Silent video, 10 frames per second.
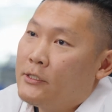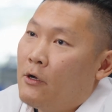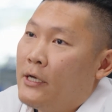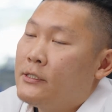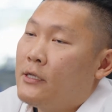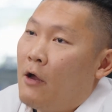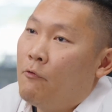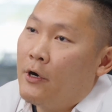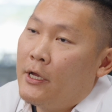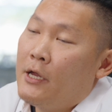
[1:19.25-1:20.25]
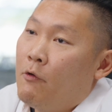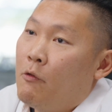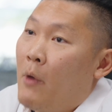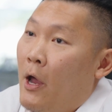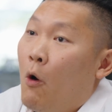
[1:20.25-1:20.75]
so I start working
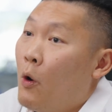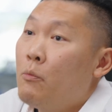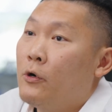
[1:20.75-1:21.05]
with my own